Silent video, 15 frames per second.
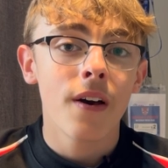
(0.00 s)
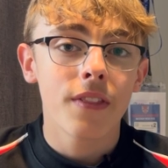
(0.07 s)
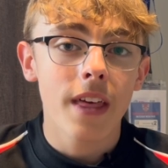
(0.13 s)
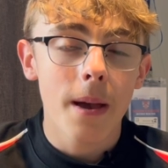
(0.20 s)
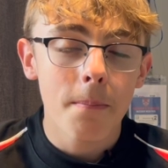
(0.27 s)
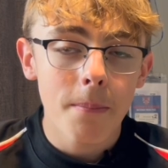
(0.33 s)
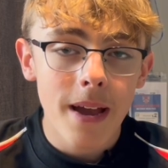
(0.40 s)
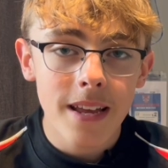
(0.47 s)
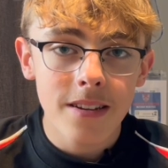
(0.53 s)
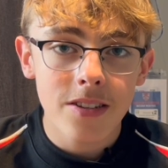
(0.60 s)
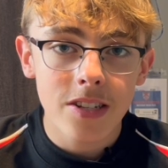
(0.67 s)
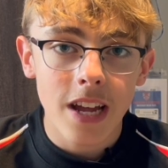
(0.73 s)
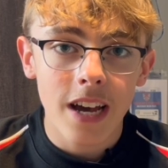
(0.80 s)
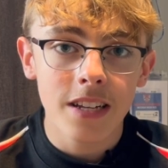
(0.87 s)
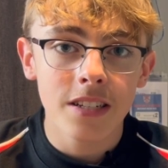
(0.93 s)
their main
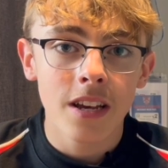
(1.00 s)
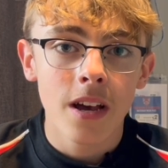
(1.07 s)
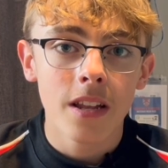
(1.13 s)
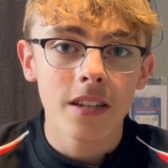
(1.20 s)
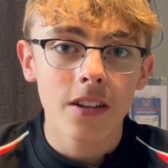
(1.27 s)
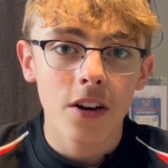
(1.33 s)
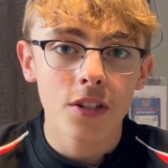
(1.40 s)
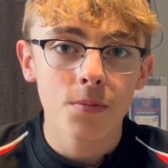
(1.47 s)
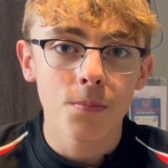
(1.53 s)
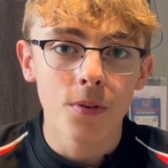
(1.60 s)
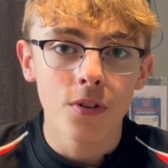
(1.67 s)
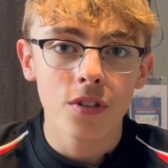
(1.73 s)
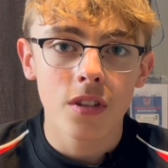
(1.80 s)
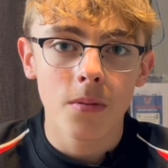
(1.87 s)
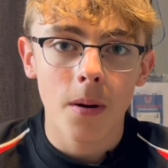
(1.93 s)
stand does
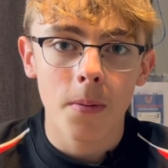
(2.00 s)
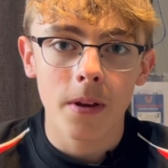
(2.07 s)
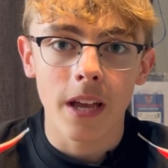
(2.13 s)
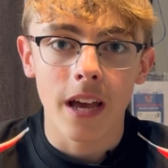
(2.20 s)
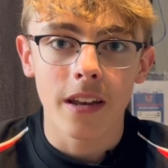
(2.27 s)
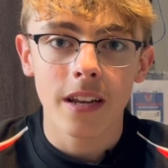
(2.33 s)
boost them up again.